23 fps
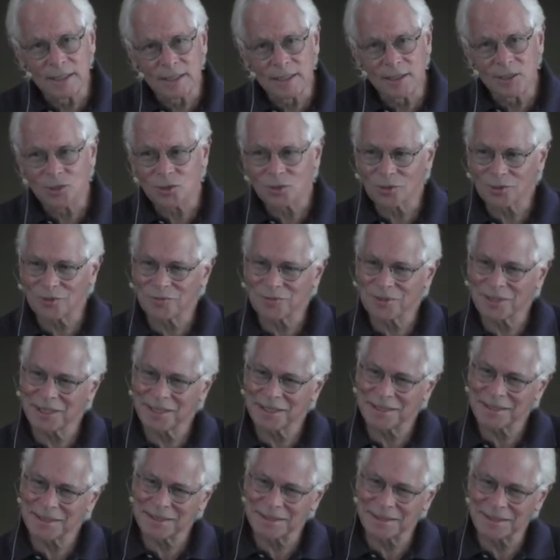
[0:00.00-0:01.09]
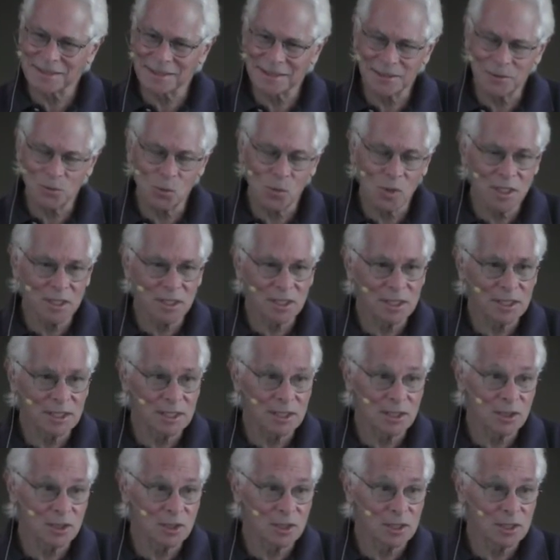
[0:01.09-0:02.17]
It's sort of like one
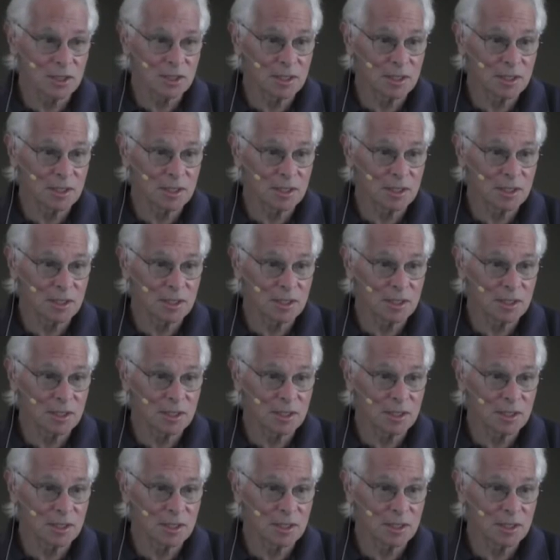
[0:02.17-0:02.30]
can,